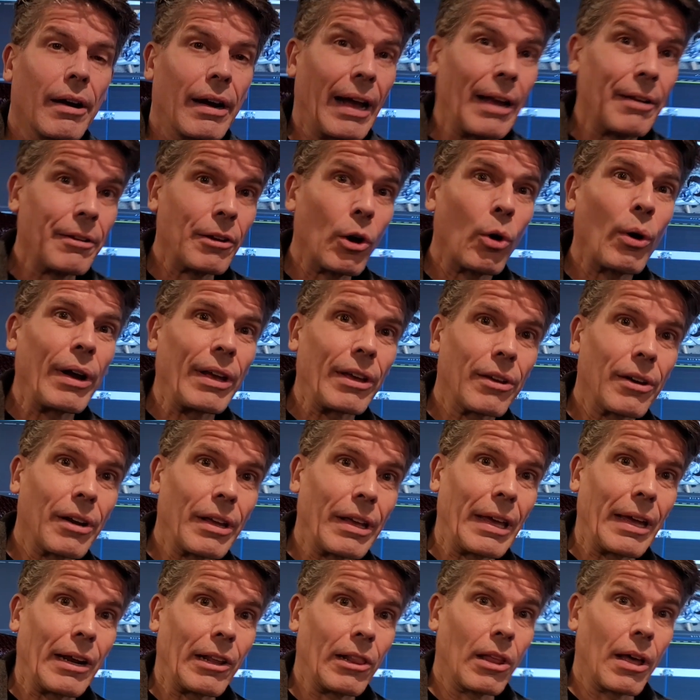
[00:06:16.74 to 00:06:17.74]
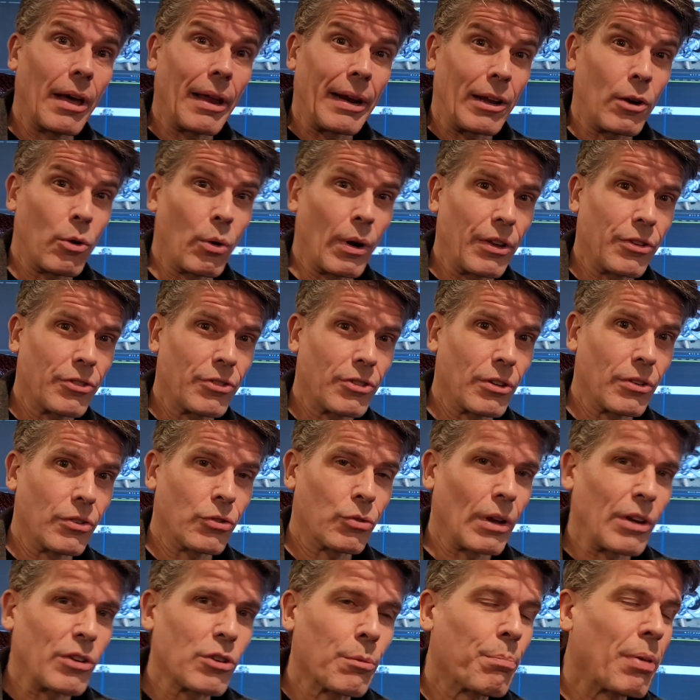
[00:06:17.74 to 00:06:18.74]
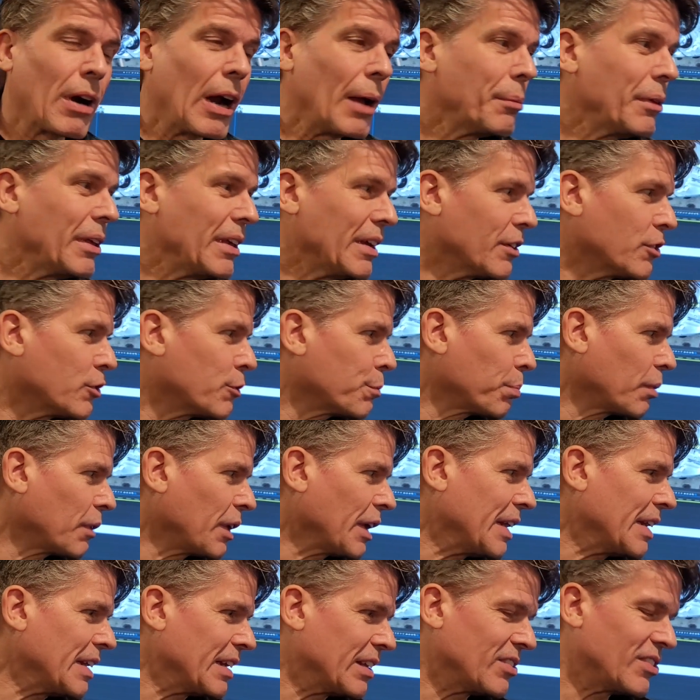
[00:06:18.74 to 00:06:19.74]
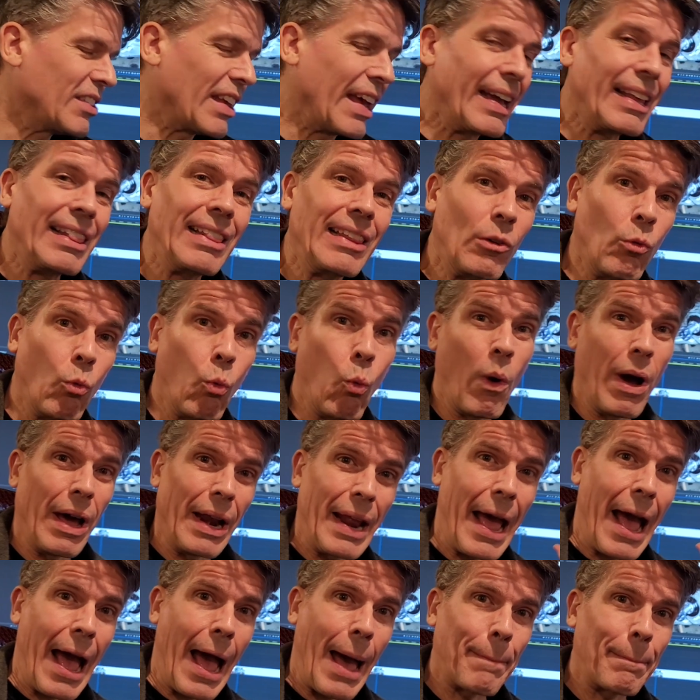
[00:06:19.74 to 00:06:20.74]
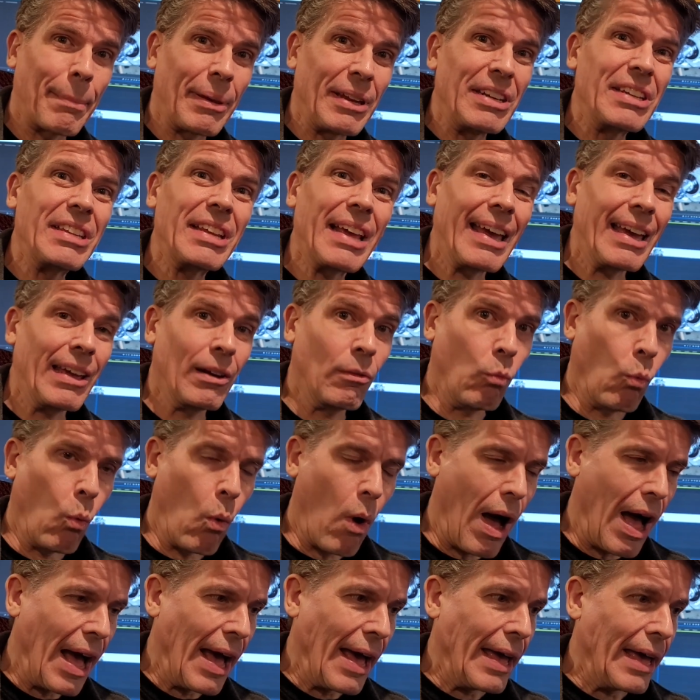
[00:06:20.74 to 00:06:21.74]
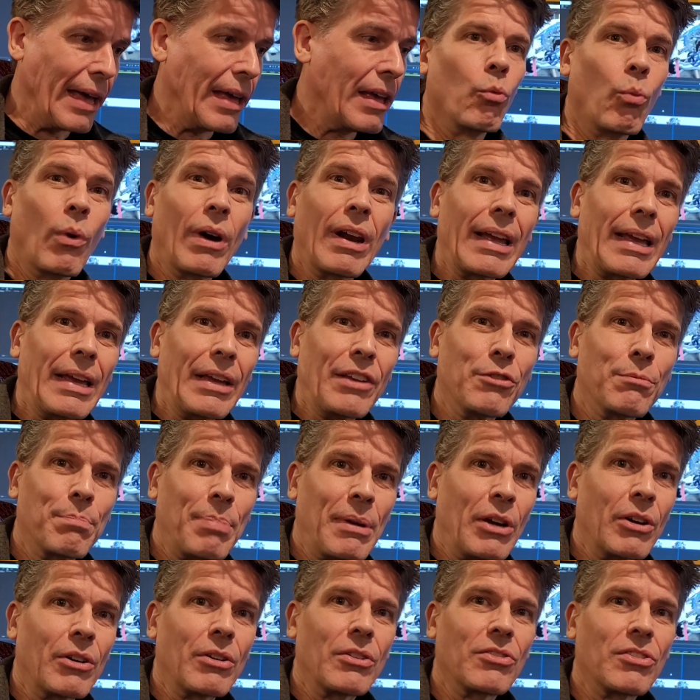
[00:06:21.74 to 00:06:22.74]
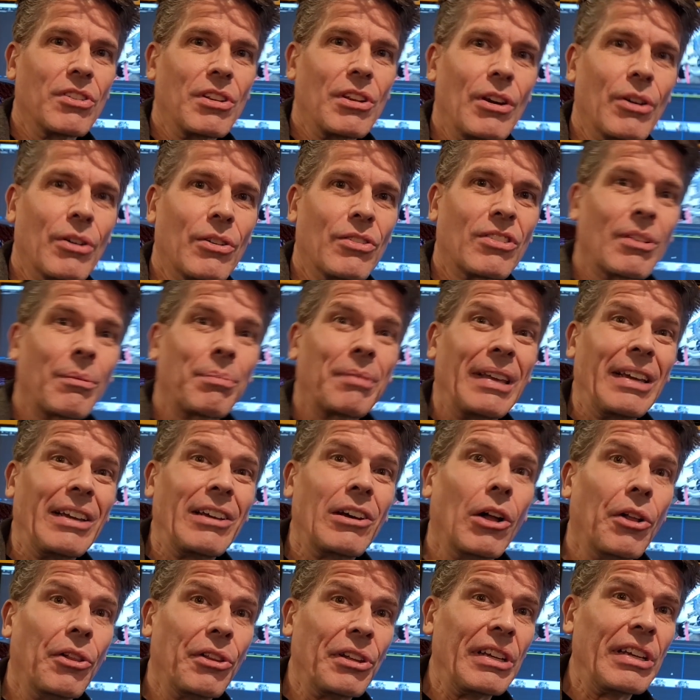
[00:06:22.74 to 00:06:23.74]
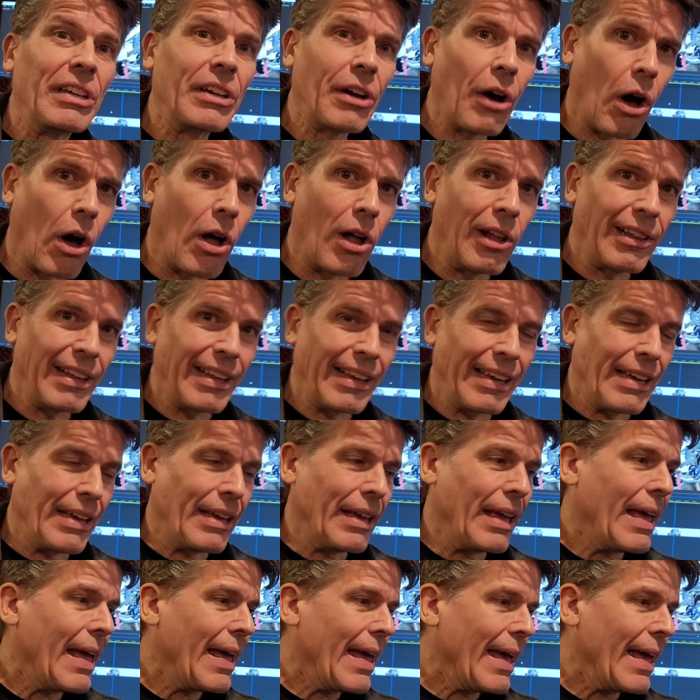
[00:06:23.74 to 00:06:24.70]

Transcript: right, I know I'm going to get a lot of questions, so I should probably explain exactly what happened and why. What I experienced here is something called galling.